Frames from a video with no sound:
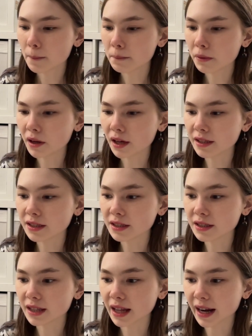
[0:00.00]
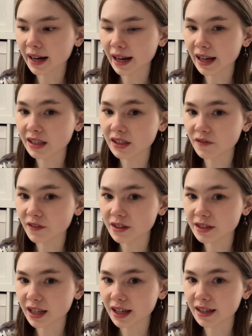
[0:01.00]
But then I got a
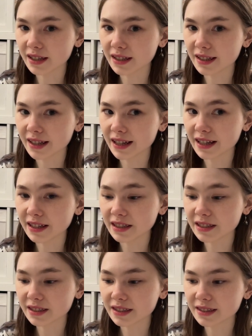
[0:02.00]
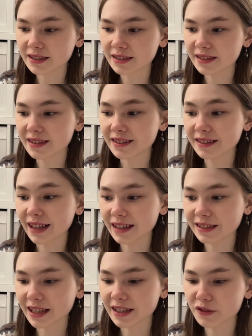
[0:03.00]
different set, and
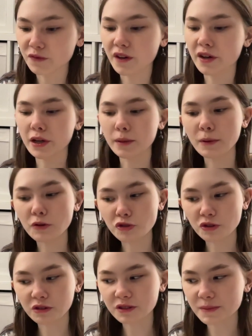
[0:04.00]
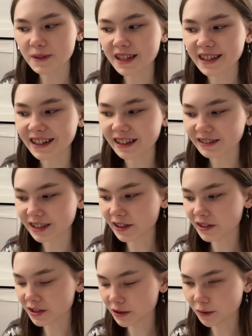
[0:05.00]
that set is very emotional to me, and I'll tell
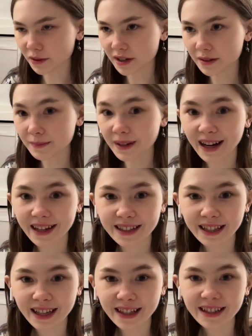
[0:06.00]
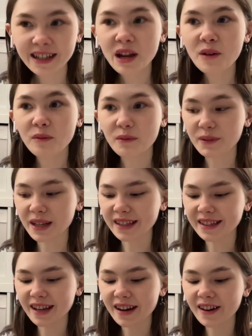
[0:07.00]
the story behind that when we
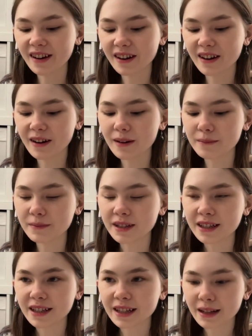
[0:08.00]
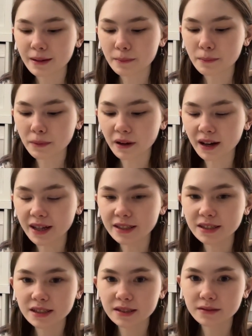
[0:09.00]
get there. But
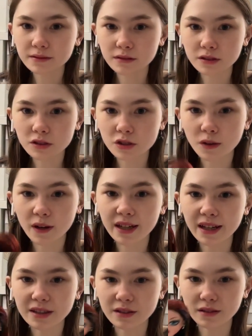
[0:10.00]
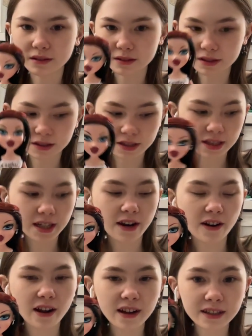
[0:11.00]
so I guess
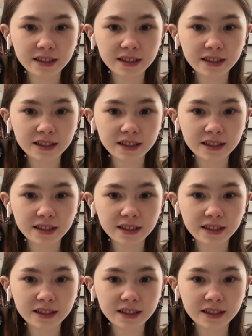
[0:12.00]
Sierra